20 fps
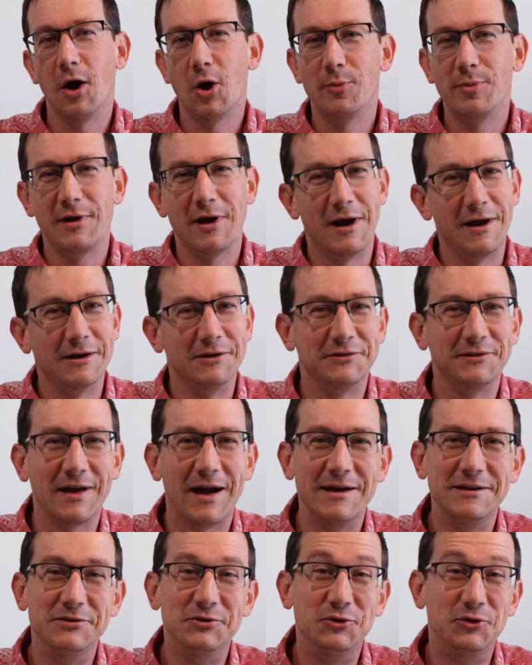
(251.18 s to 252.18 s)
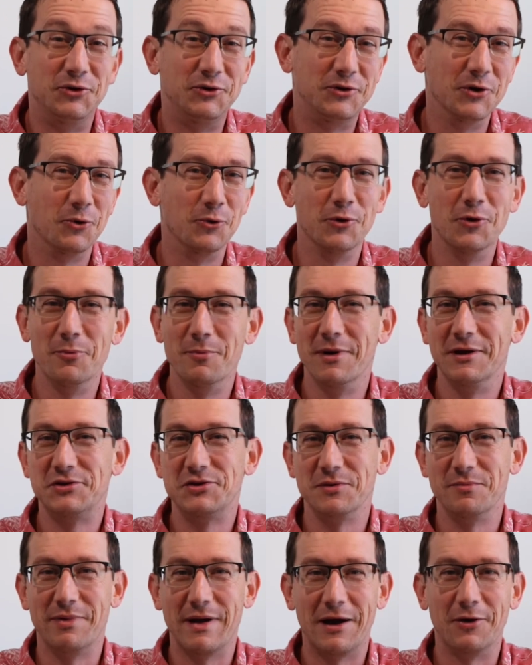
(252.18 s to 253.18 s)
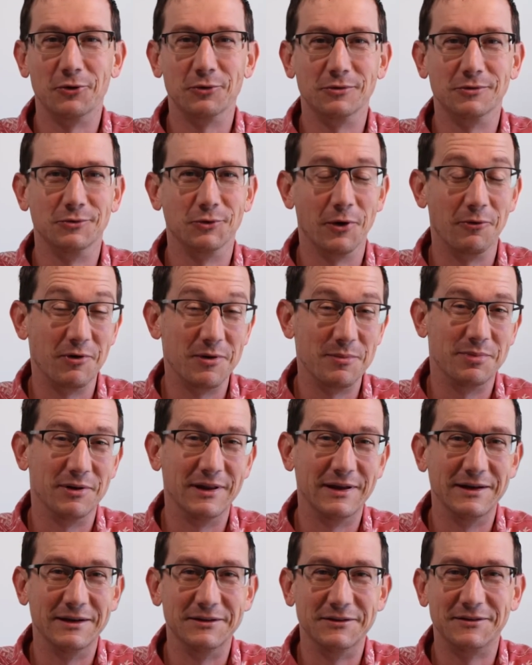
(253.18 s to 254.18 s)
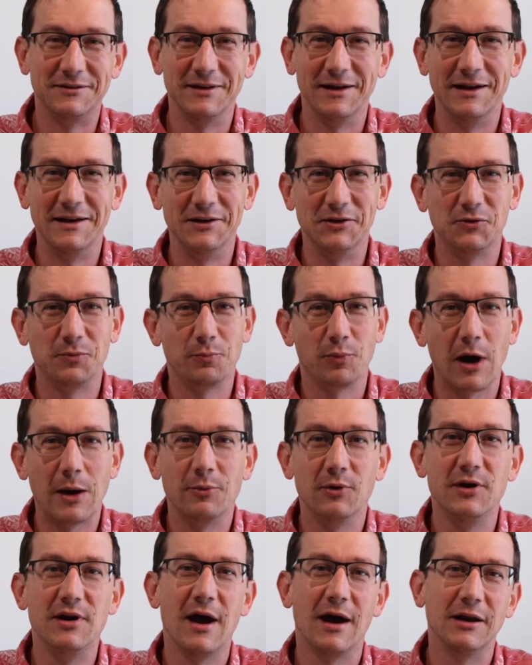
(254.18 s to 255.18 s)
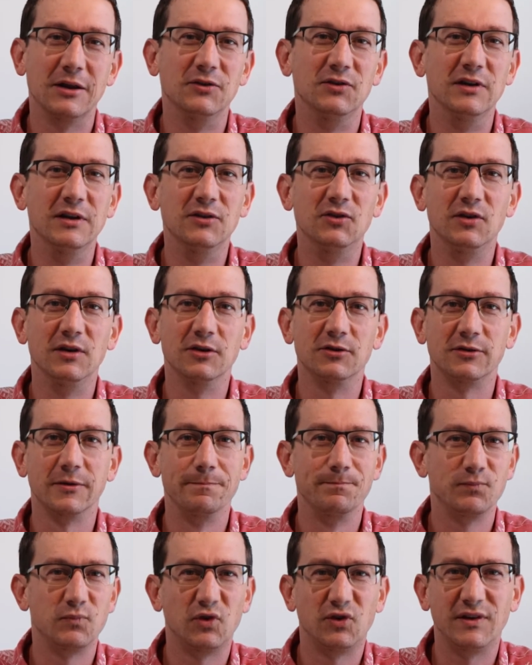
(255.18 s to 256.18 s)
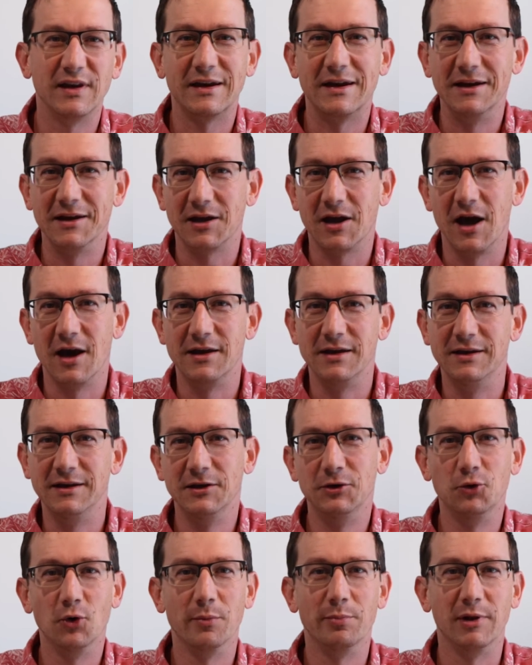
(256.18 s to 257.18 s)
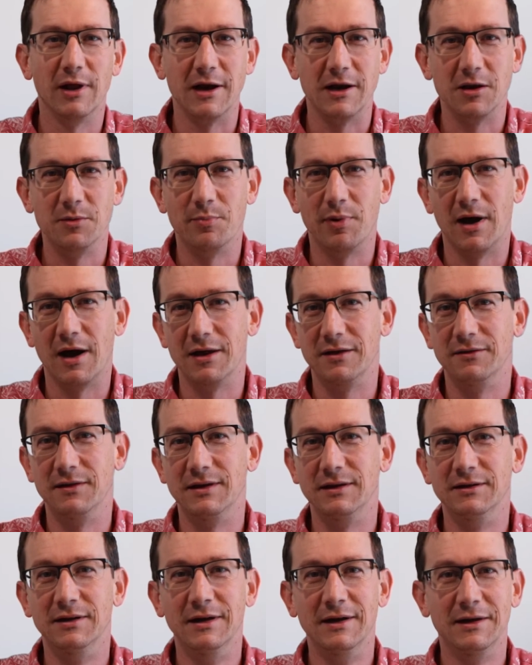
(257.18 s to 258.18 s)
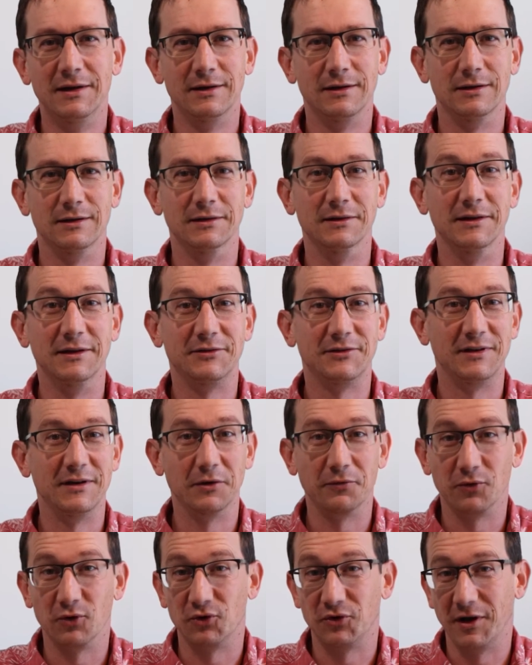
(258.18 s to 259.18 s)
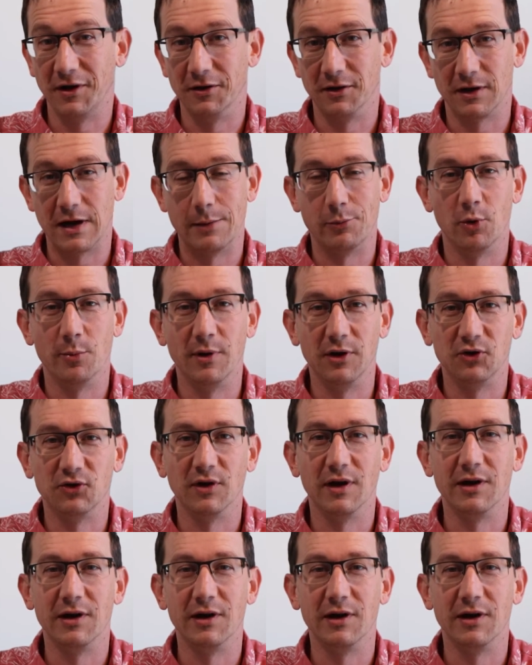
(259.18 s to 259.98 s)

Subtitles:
I'll be honest, I don't know much about growing plants, and it's probably not as easy as sticking a cutting into a planting pot and then listing it for sale a couple months